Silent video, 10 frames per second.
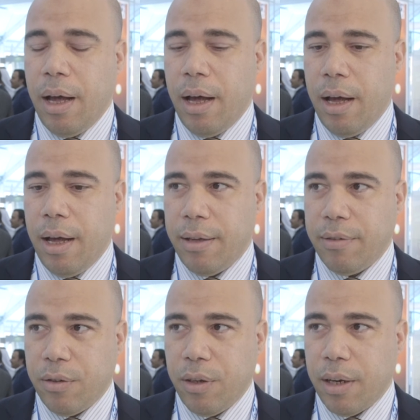
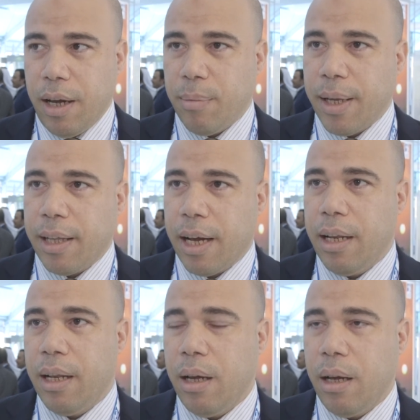This year I am
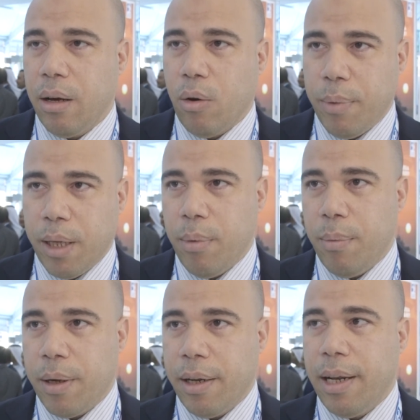technical committee
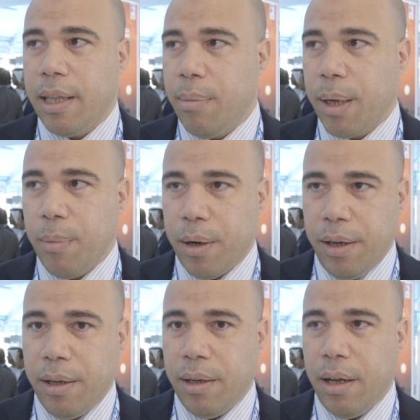member in ADIPEC
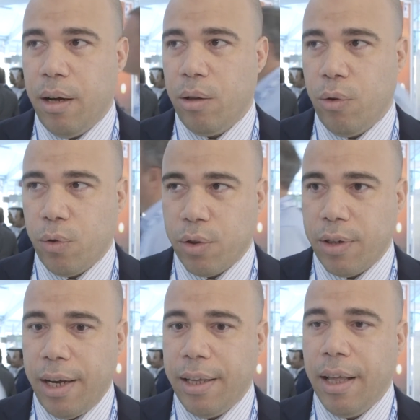Marine and Offshore
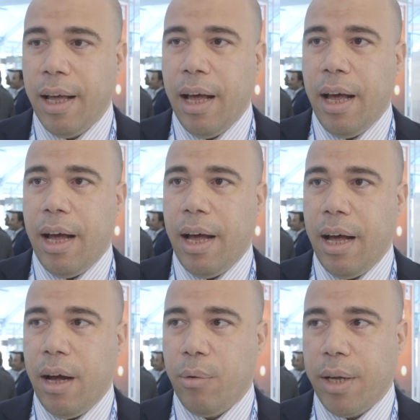side.
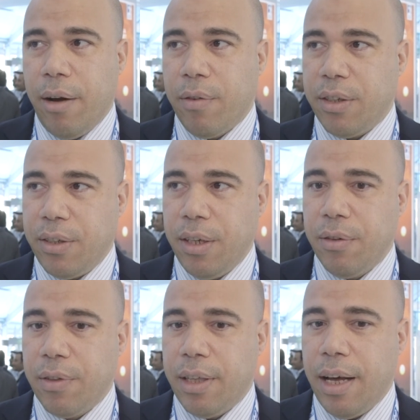We have
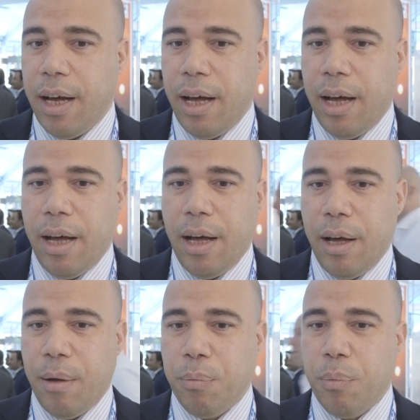received
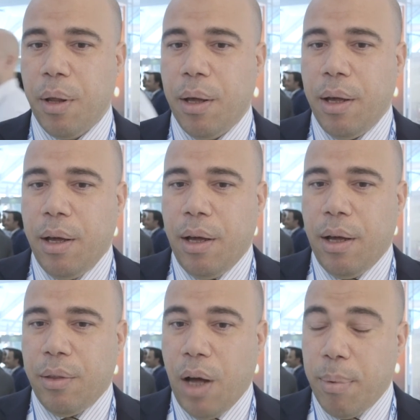
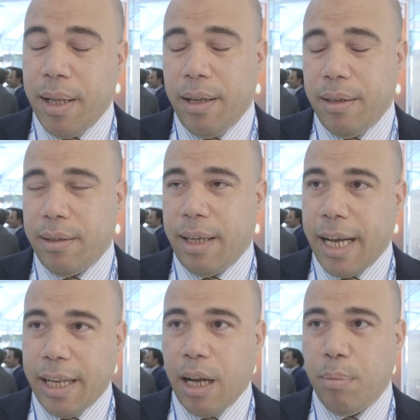double the
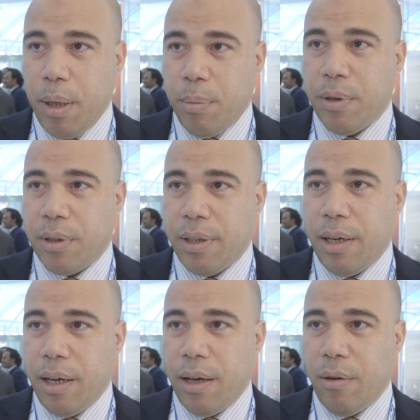technical papers
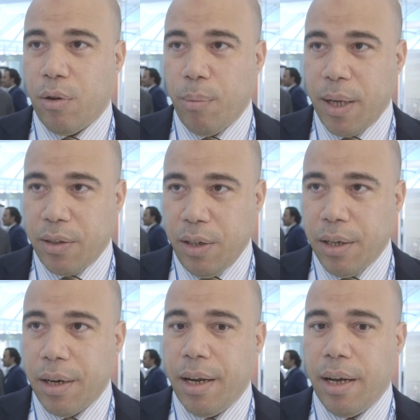from last year.